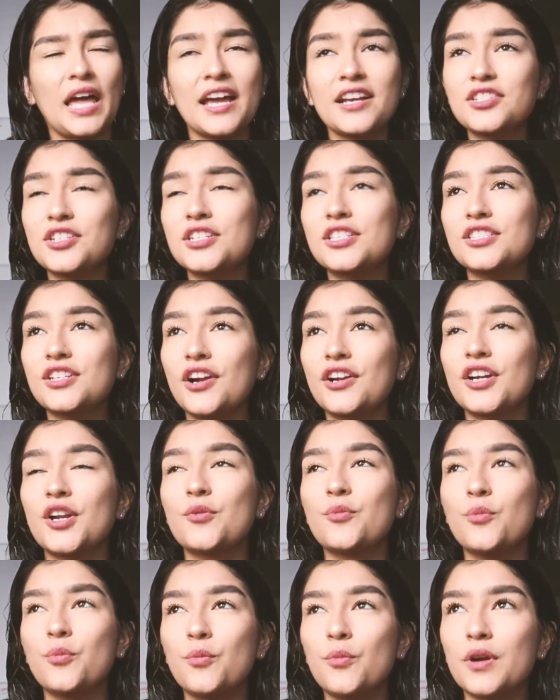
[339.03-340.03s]
I actually
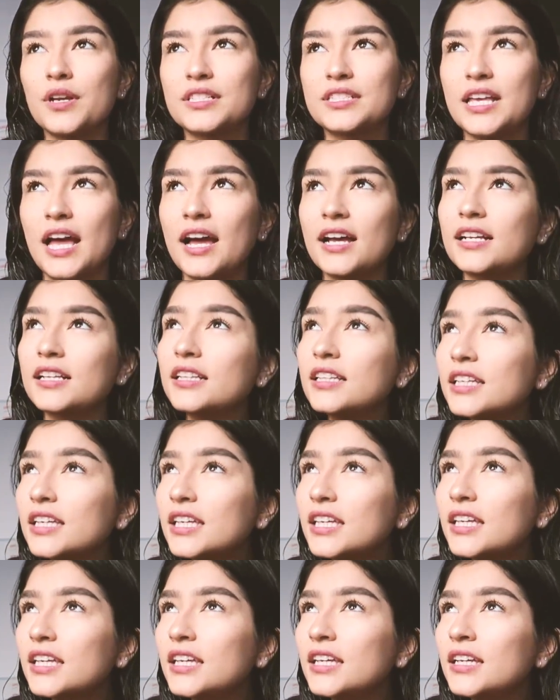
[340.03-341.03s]
started
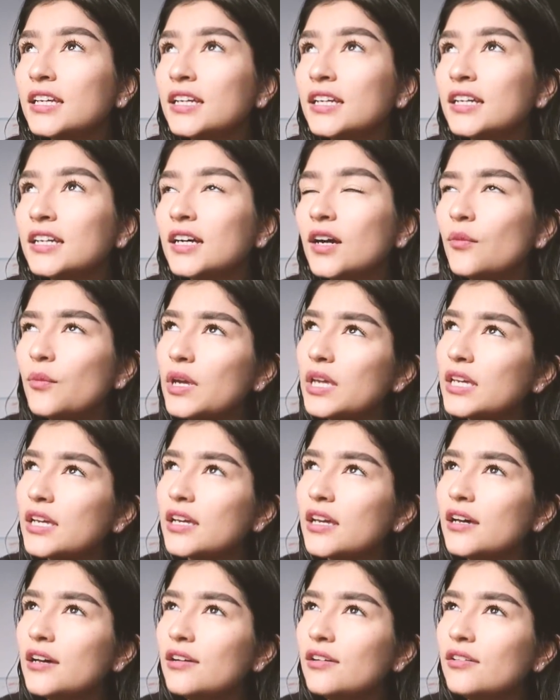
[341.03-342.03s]
exactly a week
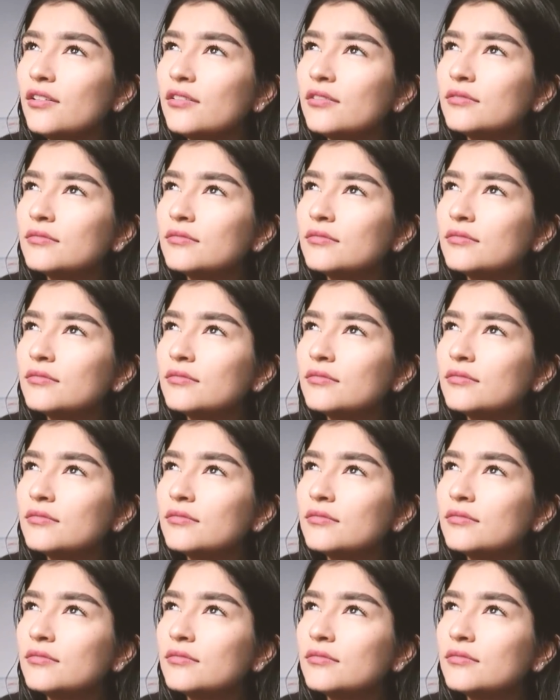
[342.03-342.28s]
ago.